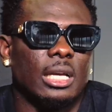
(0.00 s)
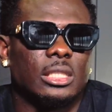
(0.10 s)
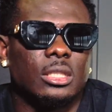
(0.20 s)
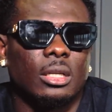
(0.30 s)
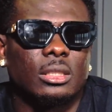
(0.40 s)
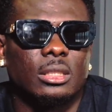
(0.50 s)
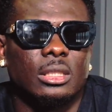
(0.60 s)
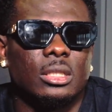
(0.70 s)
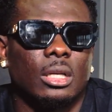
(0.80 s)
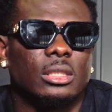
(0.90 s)
it's just
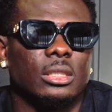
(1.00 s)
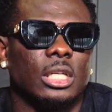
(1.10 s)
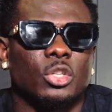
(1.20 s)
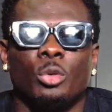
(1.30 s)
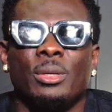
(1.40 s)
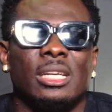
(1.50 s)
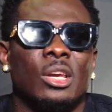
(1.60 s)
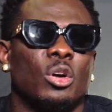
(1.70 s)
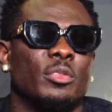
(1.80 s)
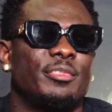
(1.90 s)
gonna be the
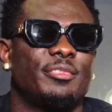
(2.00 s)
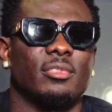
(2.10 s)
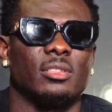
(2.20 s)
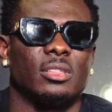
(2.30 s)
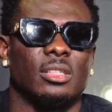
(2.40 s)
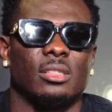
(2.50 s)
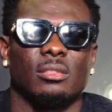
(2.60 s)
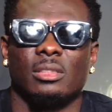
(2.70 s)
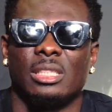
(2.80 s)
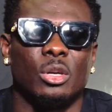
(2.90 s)
love,
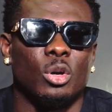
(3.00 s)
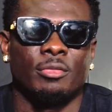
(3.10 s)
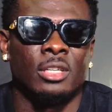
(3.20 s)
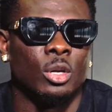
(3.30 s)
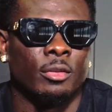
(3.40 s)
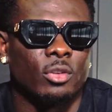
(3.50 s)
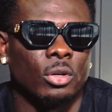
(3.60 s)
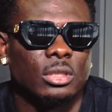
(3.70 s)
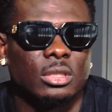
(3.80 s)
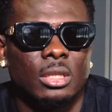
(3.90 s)

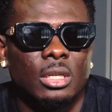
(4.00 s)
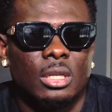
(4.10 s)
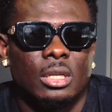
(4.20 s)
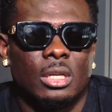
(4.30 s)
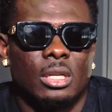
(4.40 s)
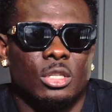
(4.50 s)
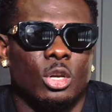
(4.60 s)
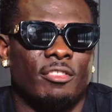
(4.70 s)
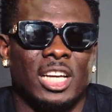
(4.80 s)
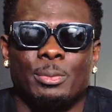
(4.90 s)
because the
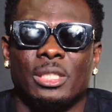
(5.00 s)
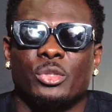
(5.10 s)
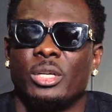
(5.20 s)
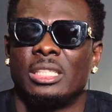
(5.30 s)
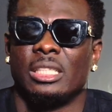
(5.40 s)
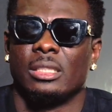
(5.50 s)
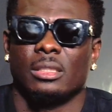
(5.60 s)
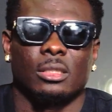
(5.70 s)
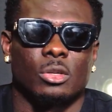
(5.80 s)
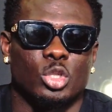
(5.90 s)
love has been crazy.
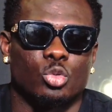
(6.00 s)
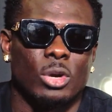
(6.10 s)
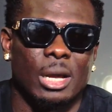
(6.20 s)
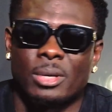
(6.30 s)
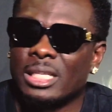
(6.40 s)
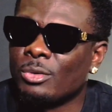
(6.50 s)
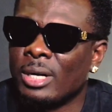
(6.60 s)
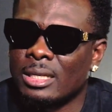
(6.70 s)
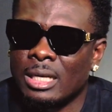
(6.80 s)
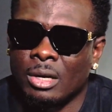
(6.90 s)
Because what I'm getting
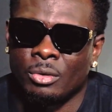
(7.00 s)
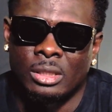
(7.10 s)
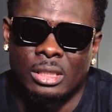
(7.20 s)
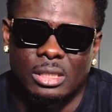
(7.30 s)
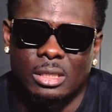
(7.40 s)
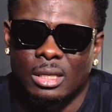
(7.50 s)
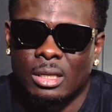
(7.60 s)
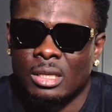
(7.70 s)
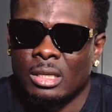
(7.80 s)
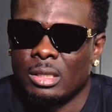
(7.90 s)
right now is
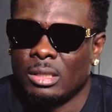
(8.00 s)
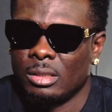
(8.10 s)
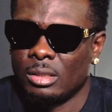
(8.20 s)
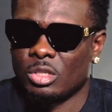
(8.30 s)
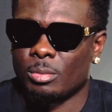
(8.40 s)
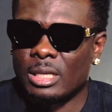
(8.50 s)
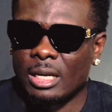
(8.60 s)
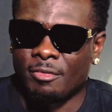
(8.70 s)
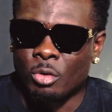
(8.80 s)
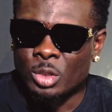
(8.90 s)
something that
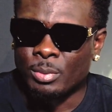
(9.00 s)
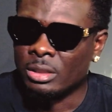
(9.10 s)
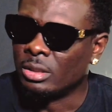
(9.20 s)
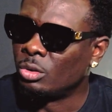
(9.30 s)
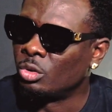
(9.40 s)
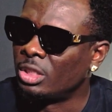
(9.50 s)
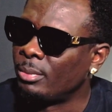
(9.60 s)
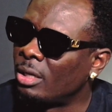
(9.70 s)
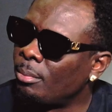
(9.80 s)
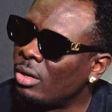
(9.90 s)
I've always been, you know,
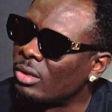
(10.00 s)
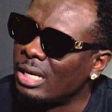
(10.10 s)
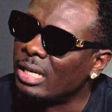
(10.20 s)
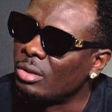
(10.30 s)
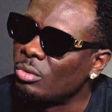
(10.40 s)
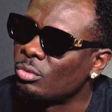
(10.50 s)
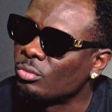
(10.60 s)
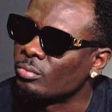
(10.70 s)
dreaming about. Like, you know,